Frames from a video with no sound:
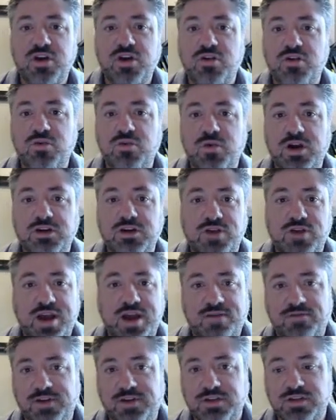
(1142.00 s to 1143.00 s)
know where
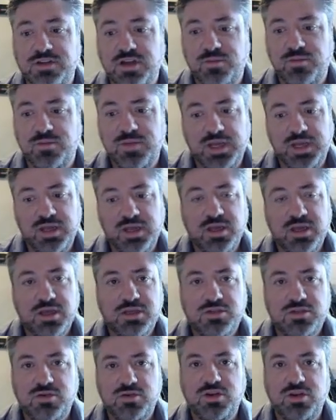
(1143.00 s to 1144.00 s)
traffic's going to be.
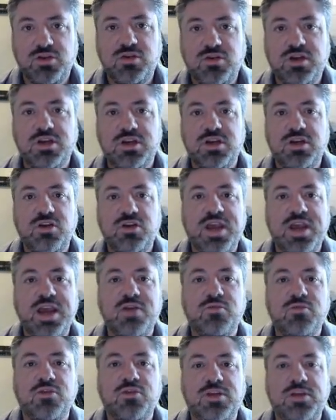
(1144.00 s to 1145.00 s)
So you
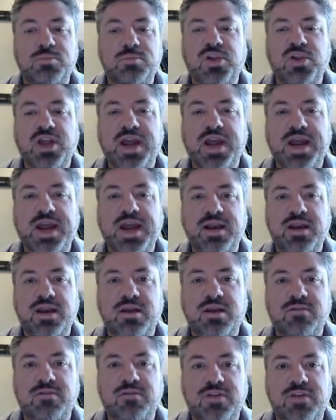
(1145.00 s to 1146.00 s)
can't really plan
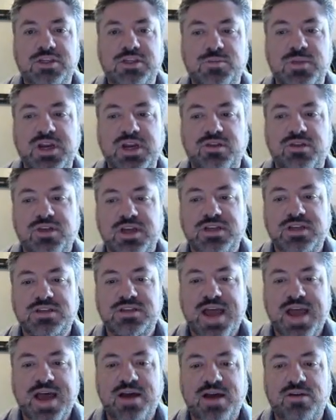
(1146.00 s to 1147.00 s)
as many
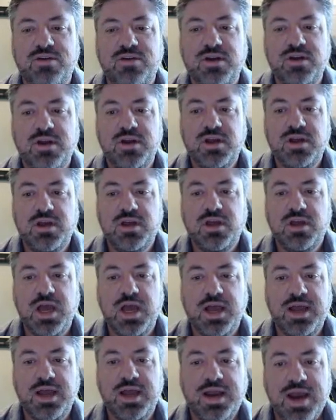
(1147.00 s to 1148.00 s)
things out
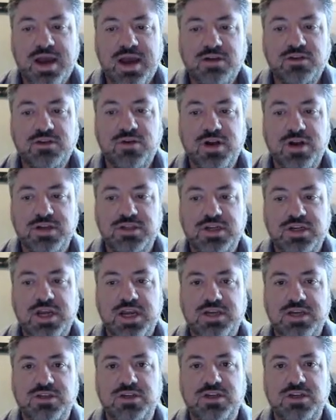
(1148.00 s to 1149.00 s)
in outdoor
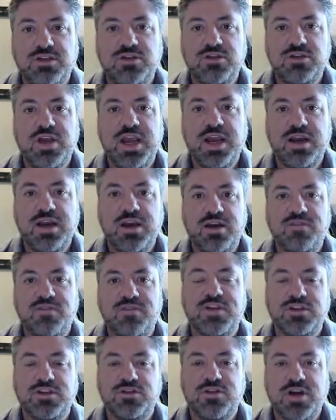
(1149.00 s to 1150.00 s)
education as you can in
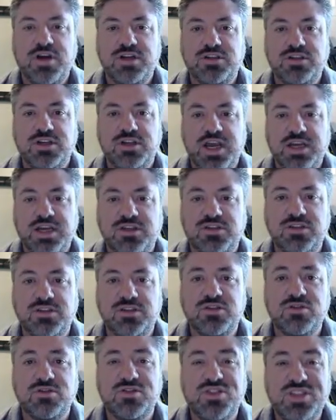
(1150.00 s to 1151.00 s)
adventure education.
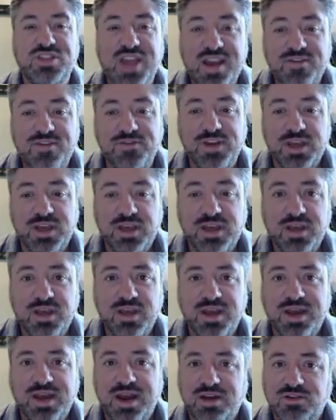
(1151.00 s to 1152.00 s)
So safety
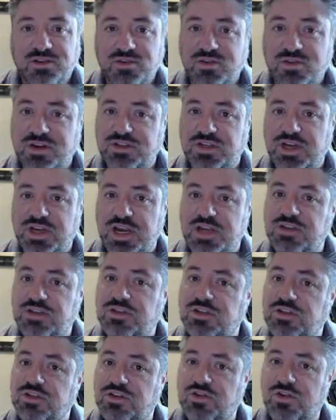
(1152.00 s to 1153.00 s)
in outdoor
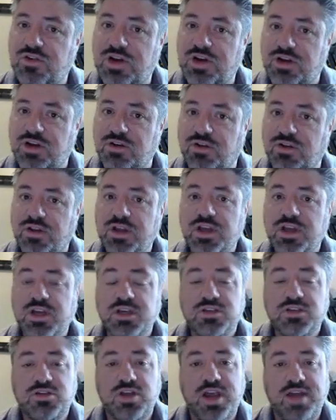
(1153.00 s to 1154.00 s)
education is critical.
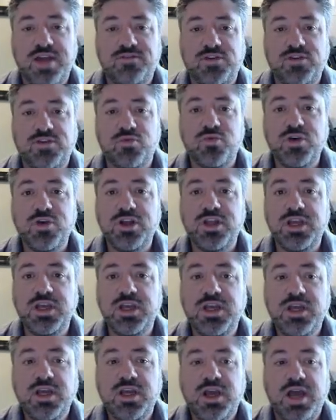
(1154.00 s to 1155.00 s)
So you have to
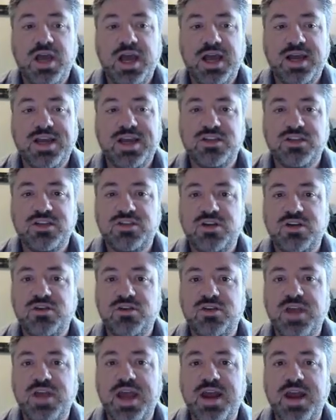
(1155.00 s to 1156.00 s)
really
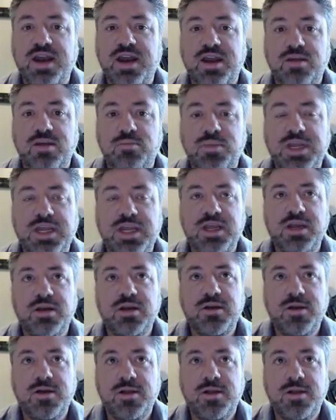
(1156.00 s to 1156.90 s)
consider that and be